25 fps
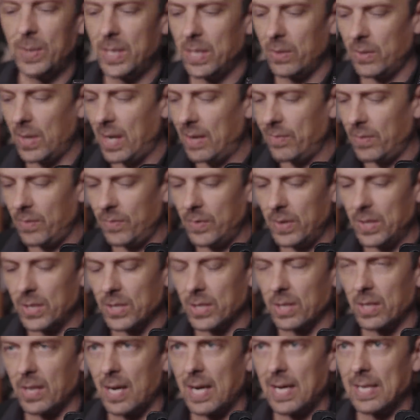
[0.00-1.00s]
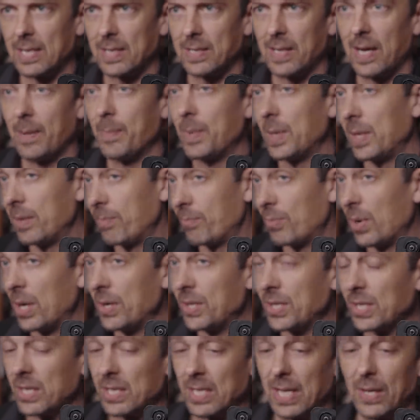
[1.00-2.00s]
We don't have a version that has that, but the
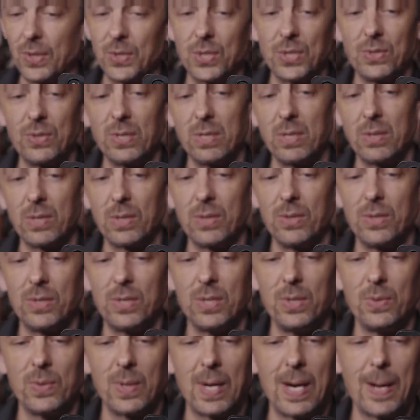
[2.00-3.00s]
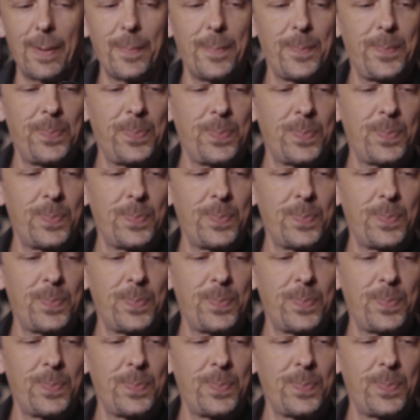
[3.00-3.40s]
brochure tells you that you can do that.